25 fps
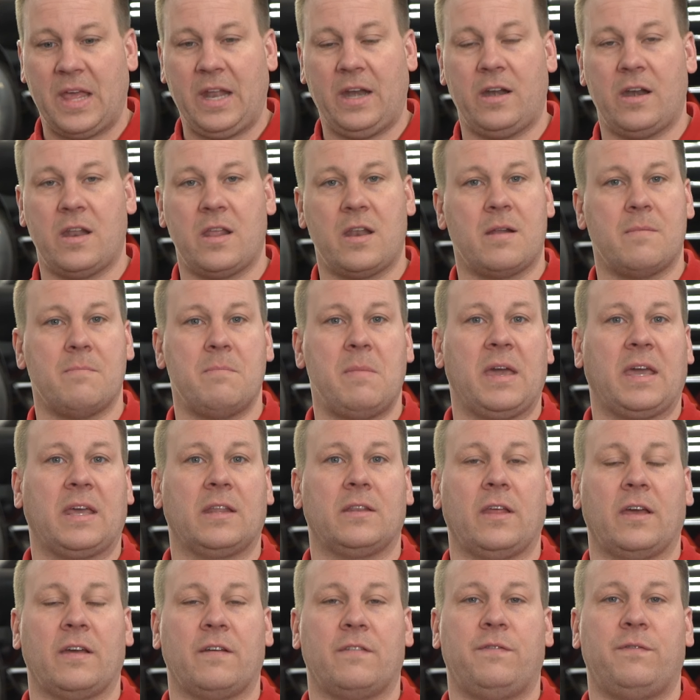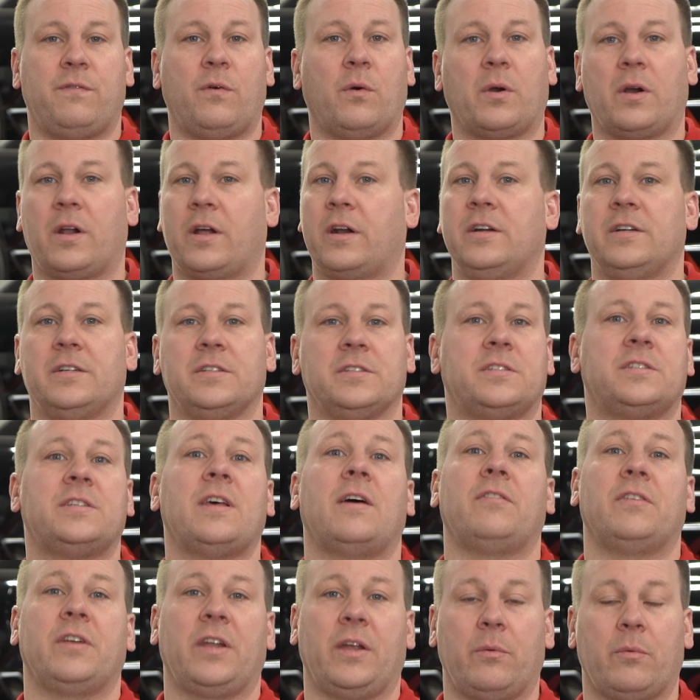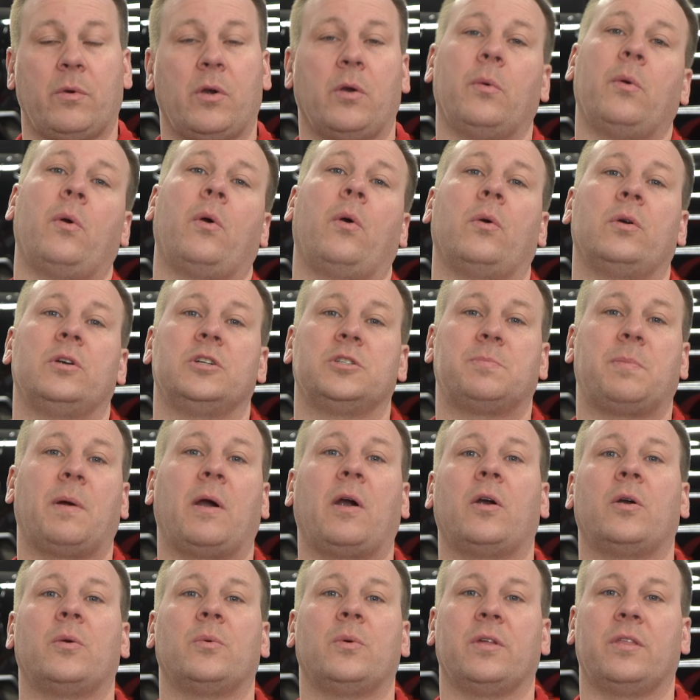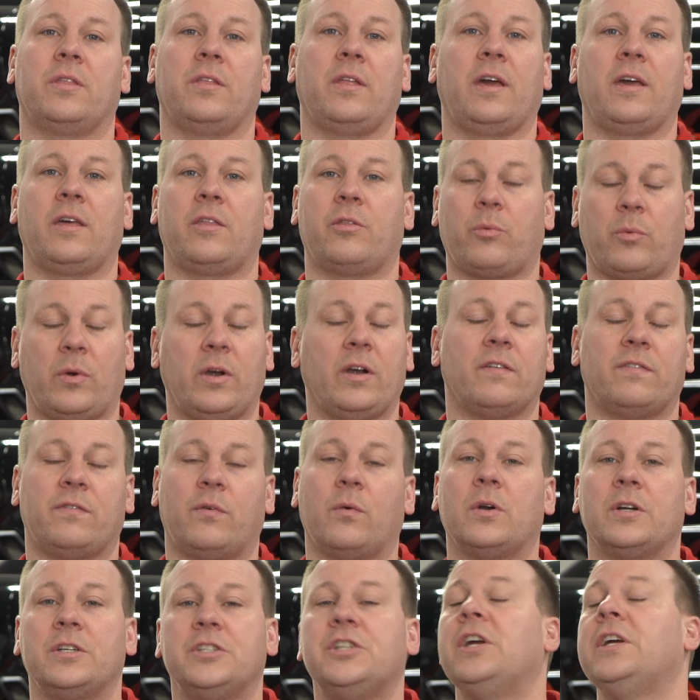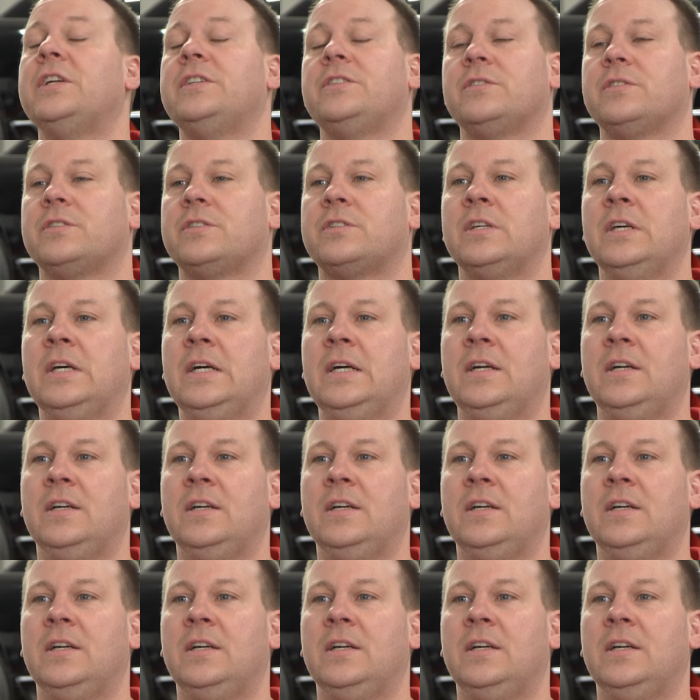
And it ended up making like 470 rear wheel horsepower with like 3 or 4 changes.